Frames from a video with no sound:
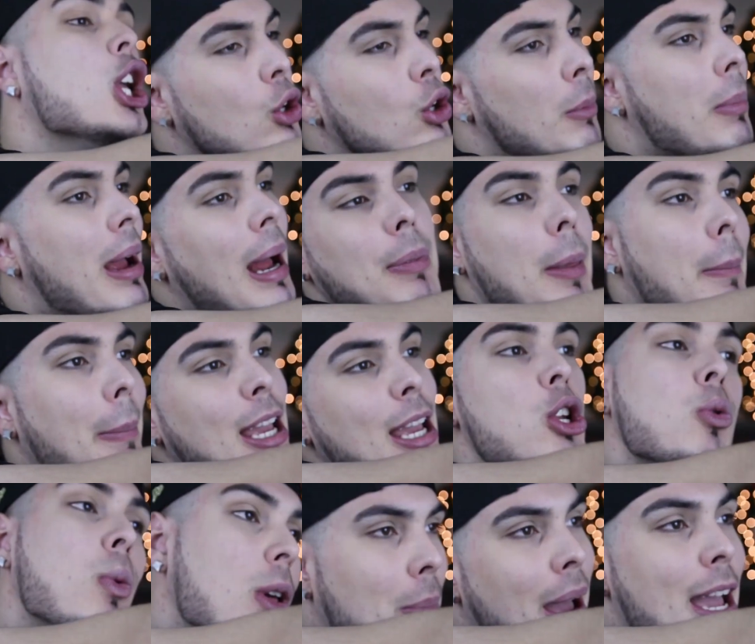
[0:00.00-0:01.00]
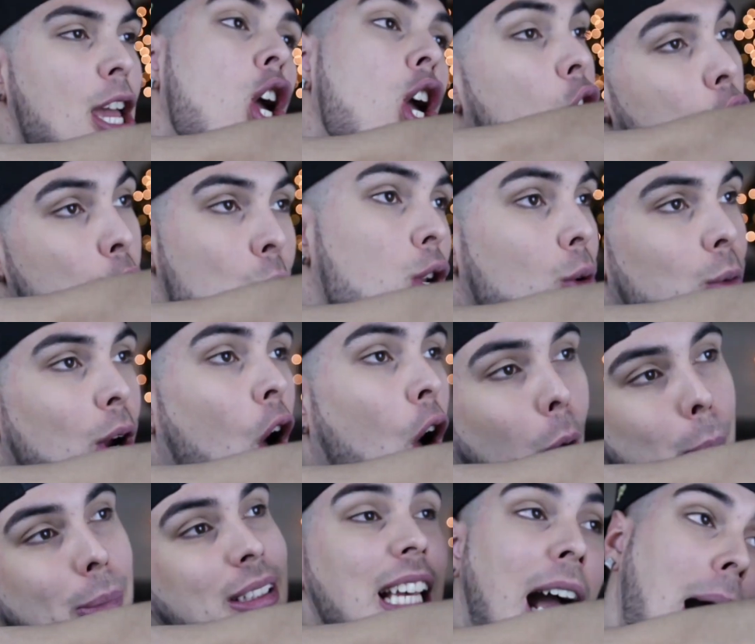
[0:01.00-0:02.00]
You the babe, I'm the babe, you the babe, you the real
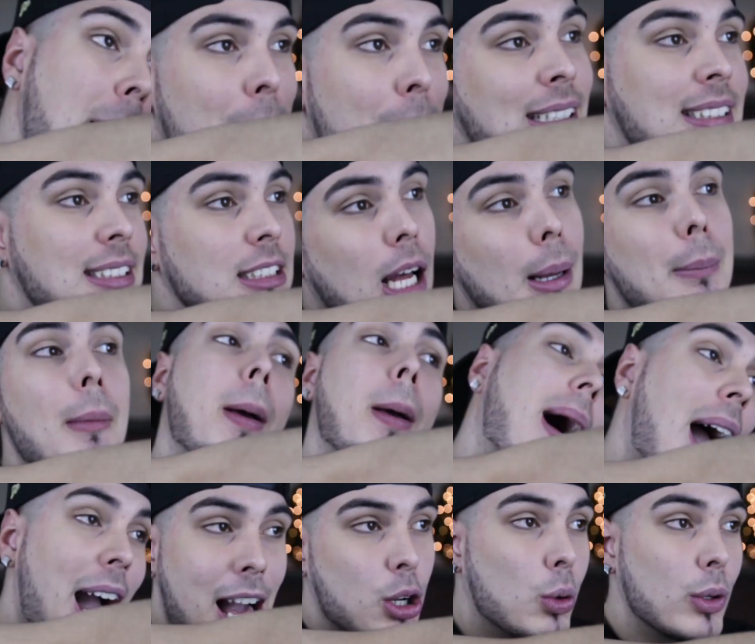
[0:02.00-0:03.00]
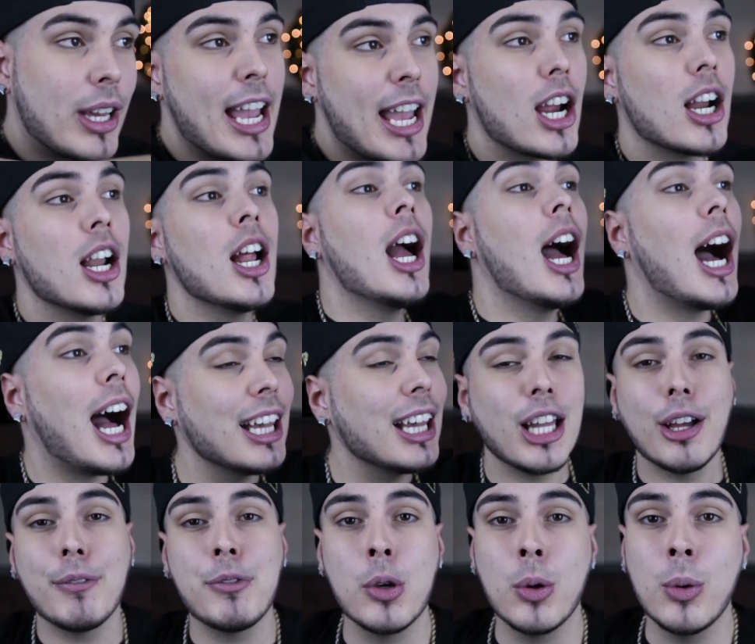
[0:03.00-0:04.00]
homies. I'm messing up. I don't care. I
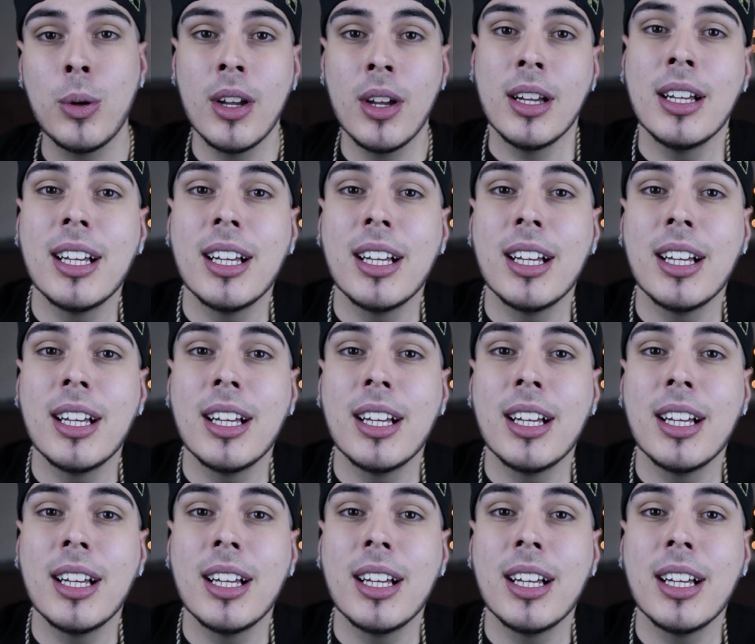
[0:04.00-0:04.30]
love you.